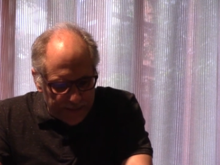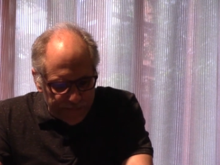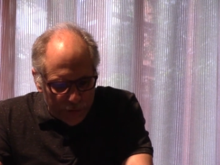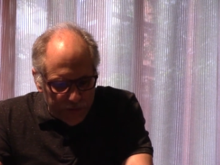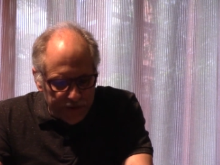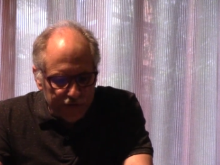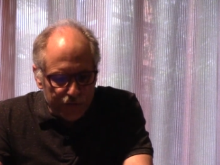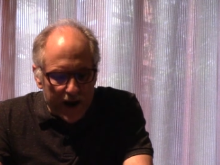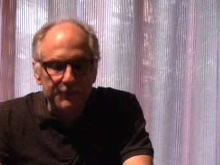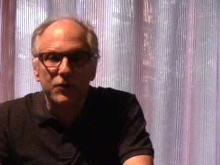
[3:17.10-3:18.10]
Doing this
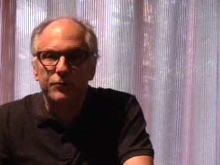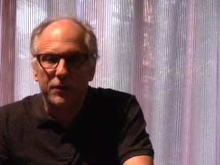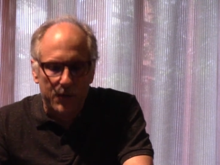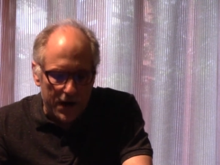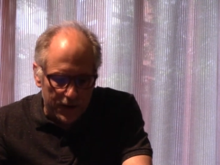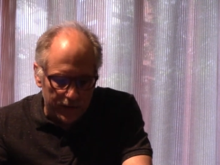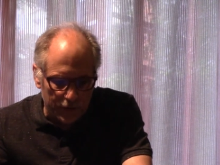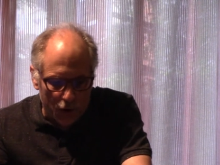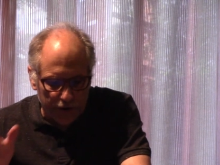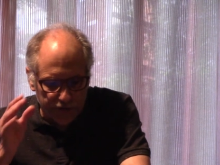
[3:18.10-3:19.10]
right would require a
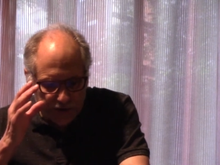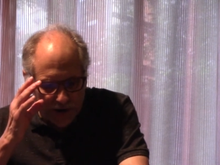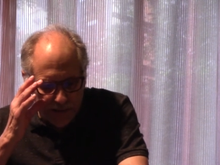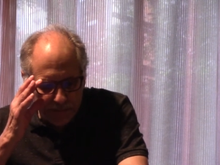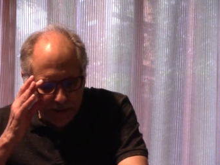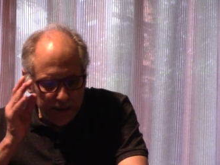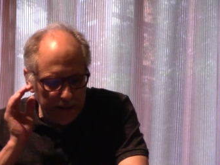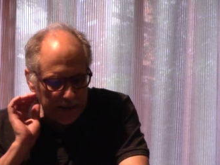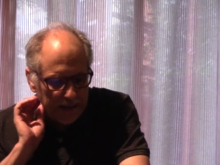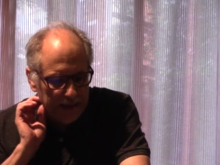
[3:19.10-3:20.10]
longer time,
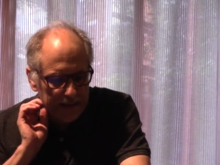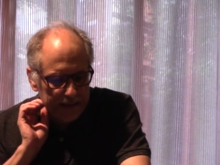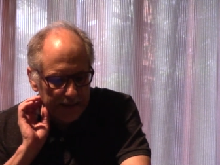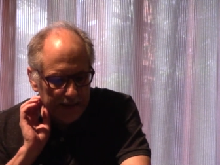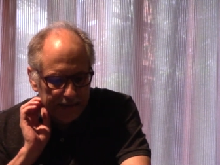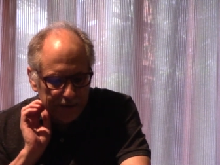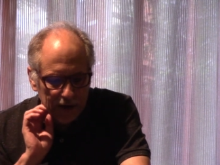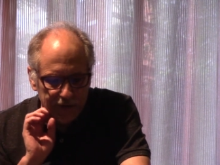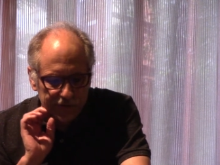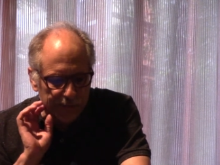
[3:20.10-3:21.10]
and there
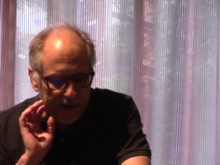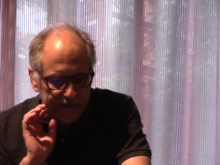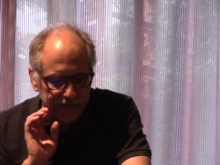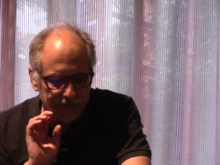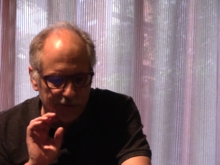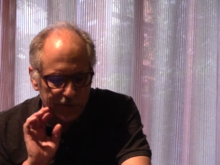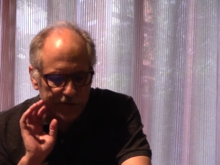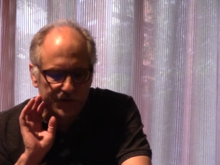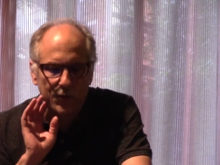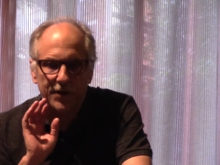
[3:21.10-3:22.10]
are other spaces to do
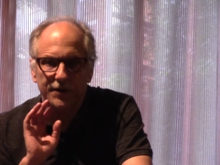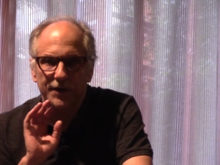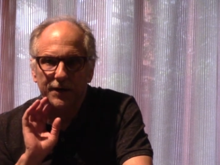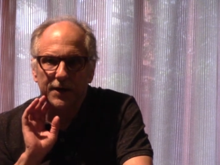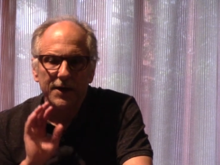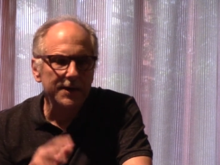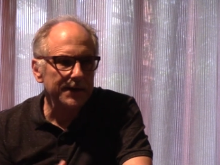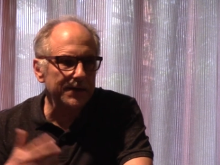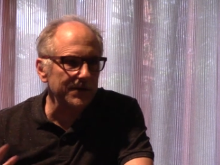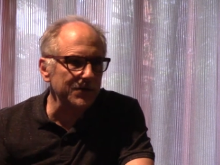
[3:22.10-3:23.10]
this sort of thing.
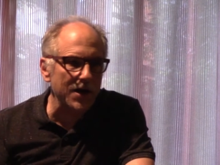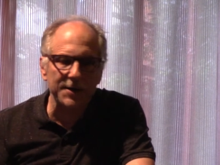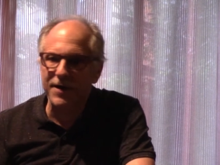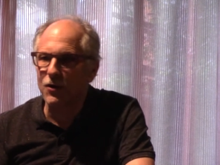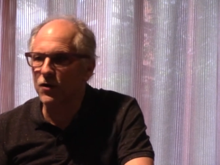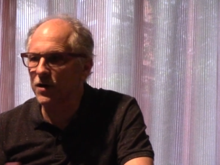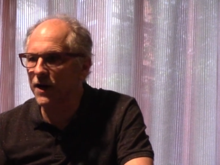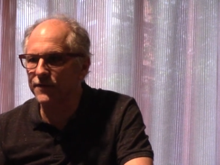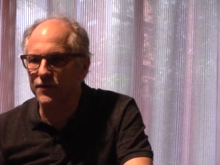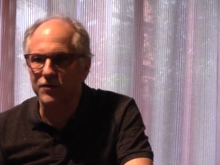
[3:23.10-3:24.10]
You can talk about all
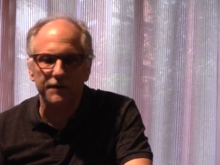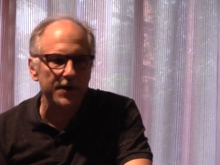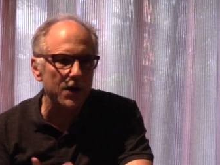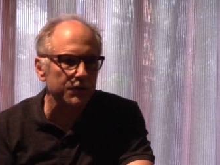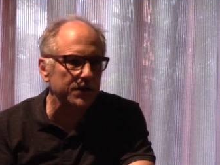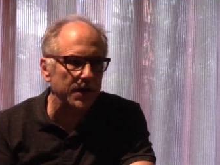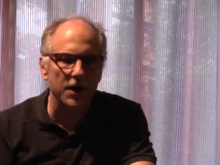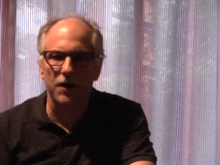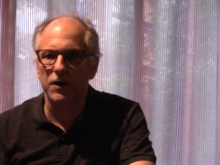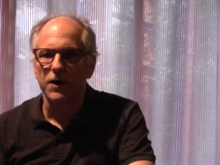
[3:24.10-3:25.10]
kinds of stuff,
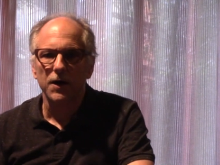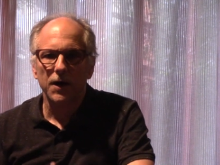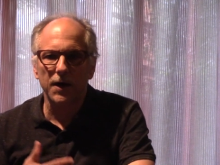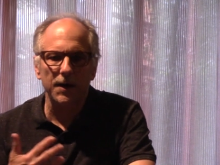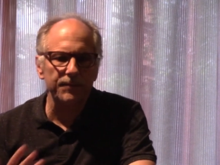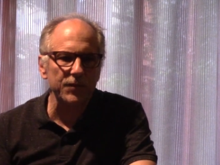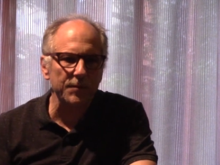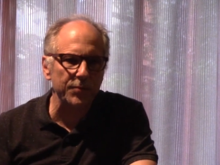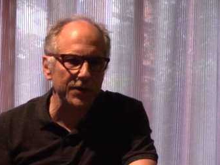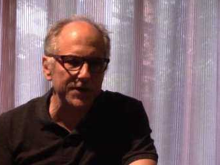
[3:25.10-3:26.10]
healthcare,
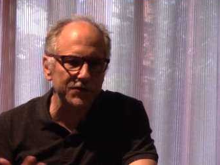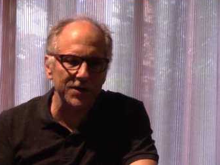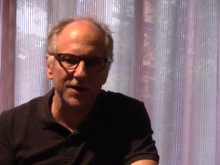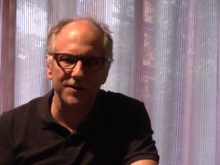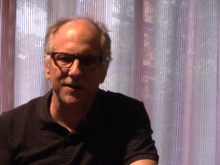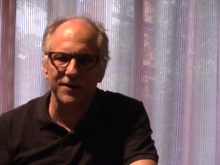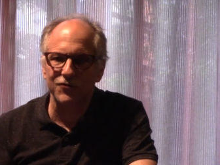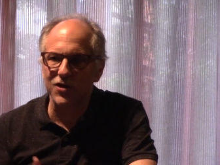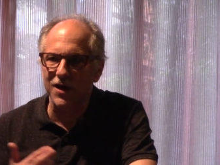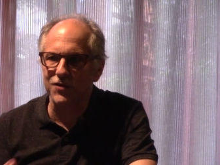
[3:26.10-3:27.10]
policing
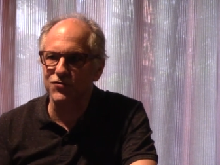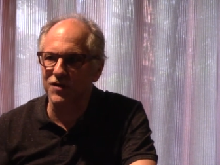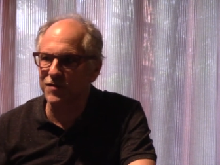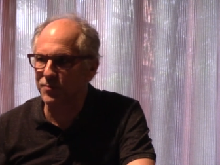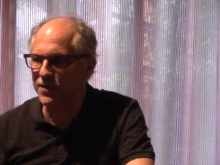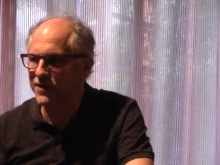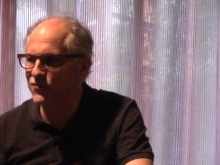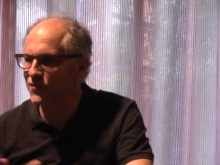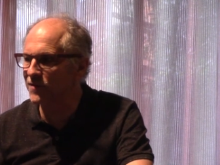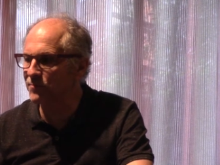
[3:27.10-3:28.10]
and challenging the
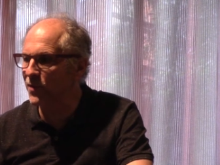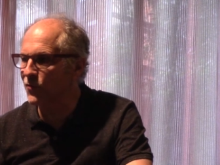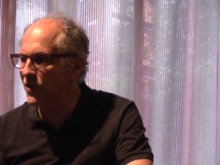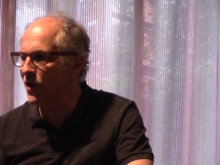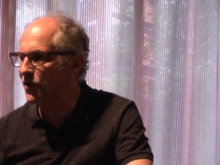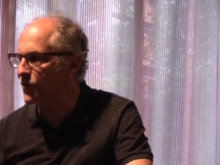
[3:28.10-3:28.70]
police and building our